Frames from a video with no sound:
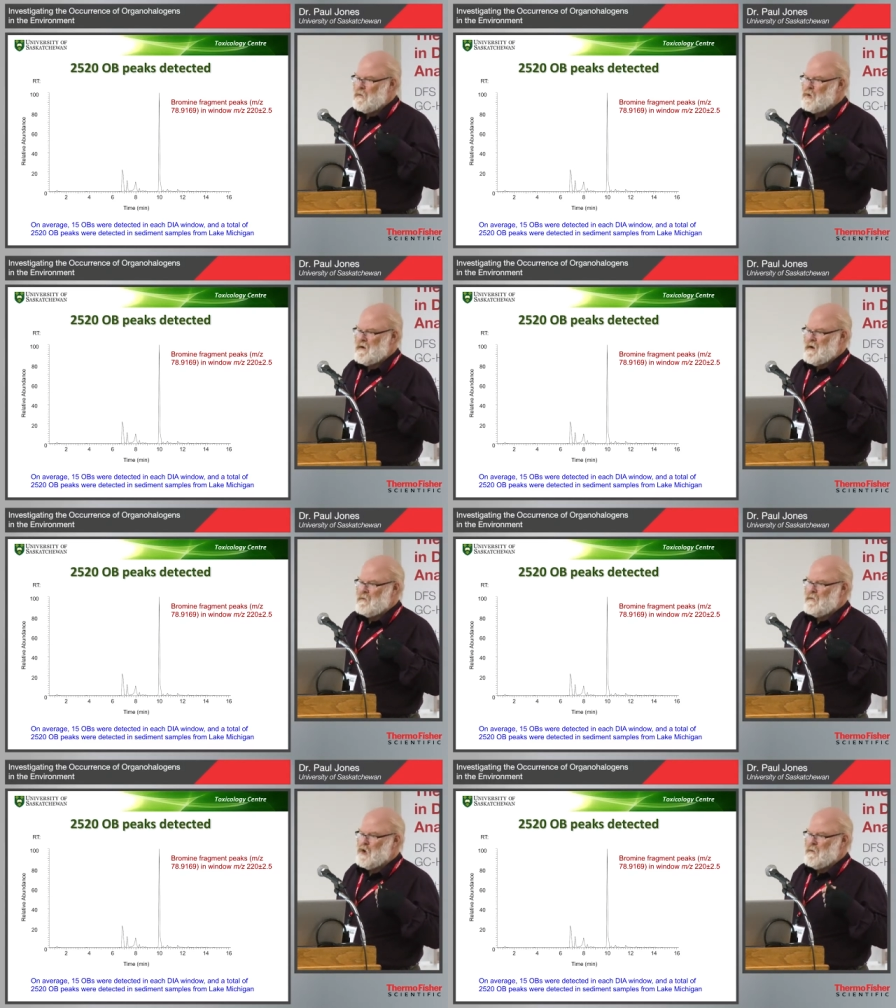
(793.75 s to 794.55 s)

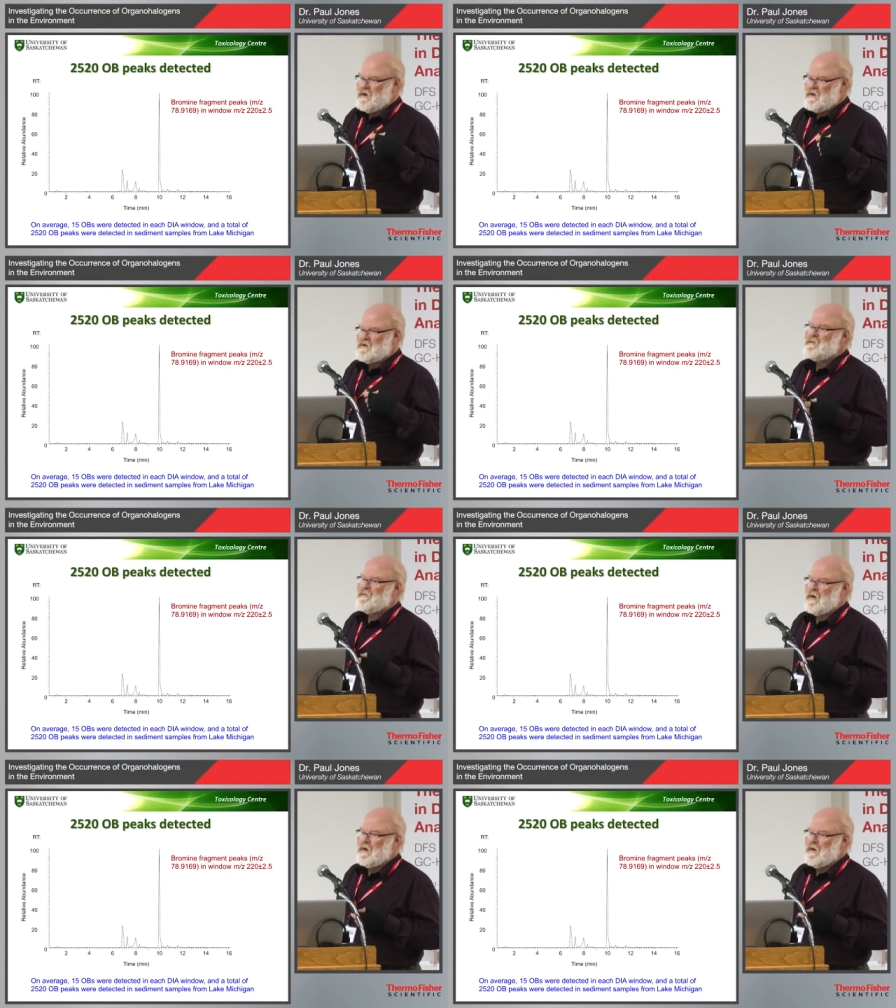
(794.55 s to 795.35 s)
organobromines
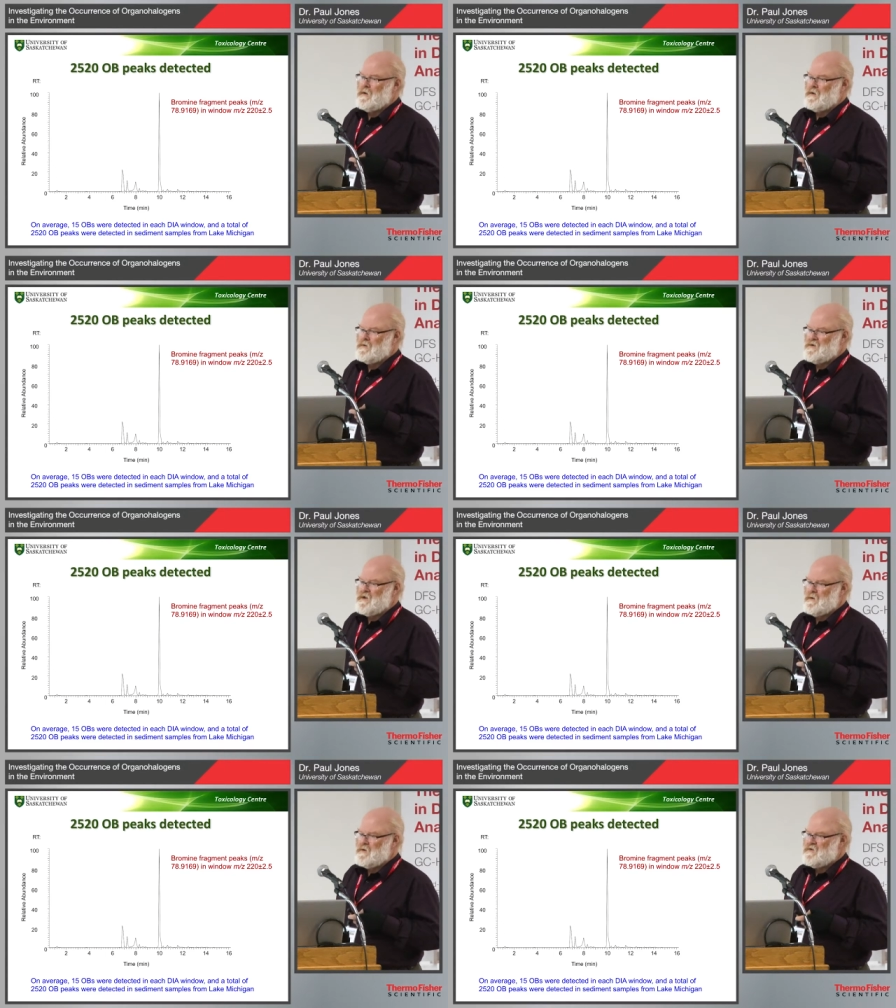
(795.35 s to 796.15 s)
uh, in those
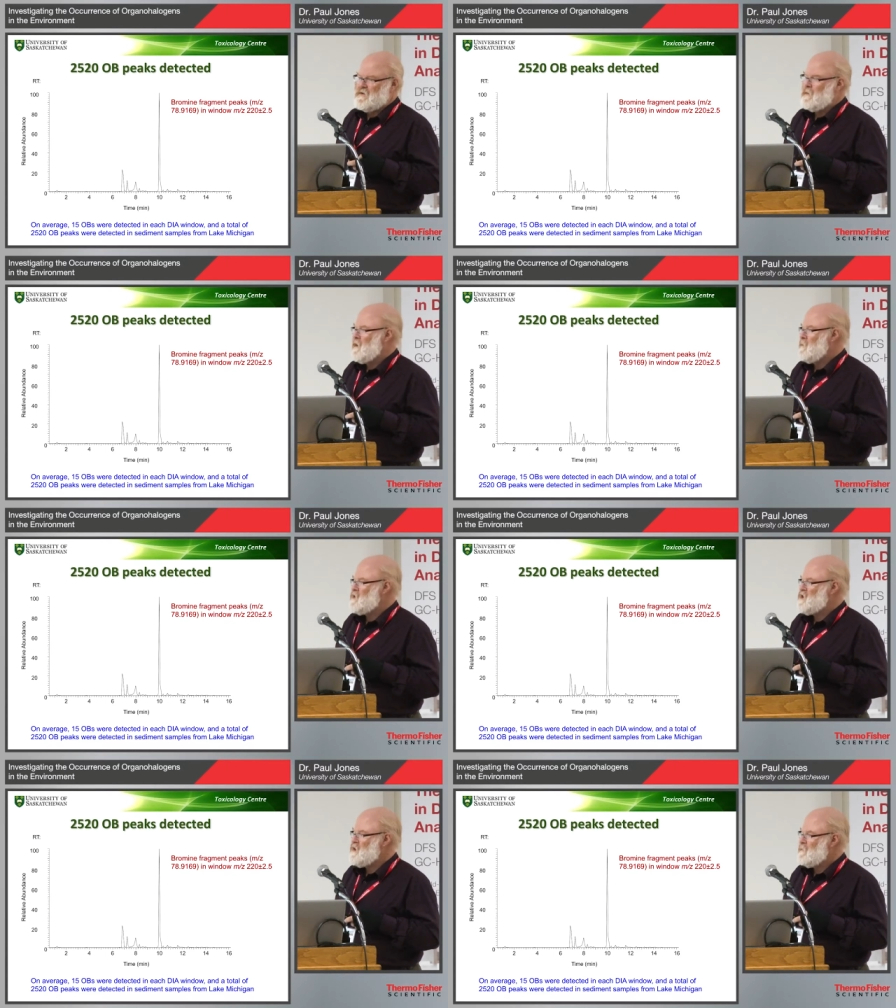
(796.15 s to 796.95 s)
sediments from Lake
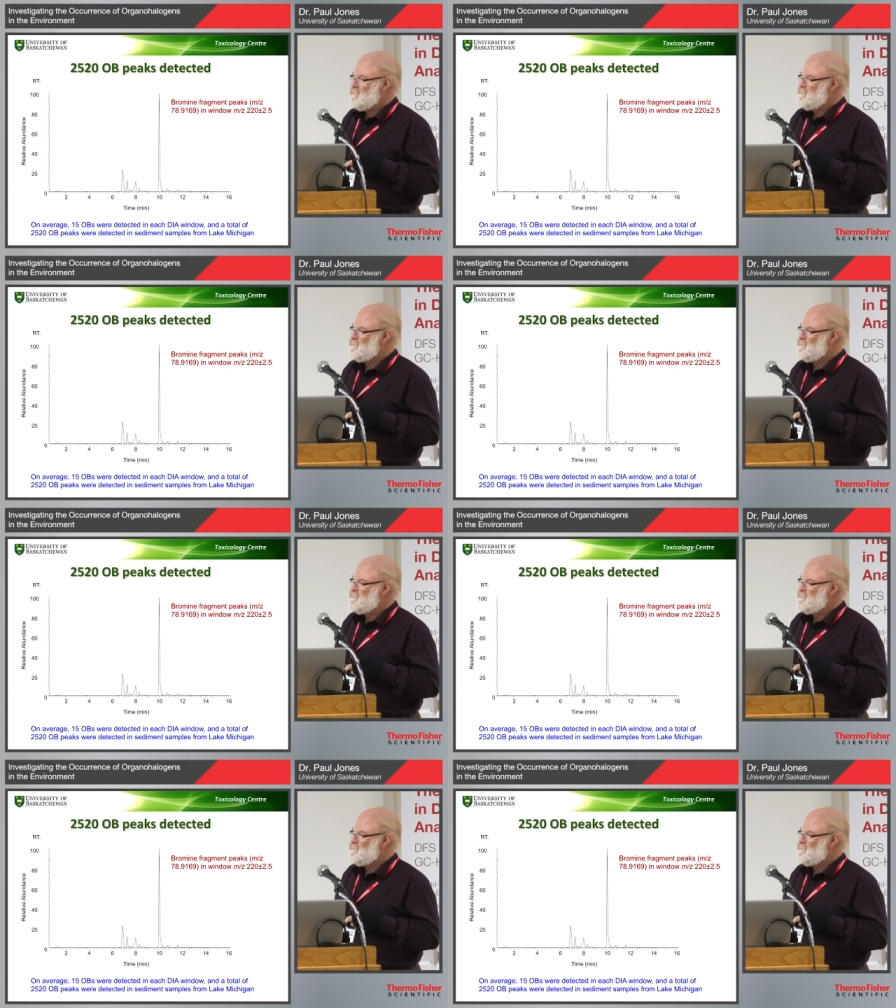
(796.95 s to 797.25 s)
Michigan.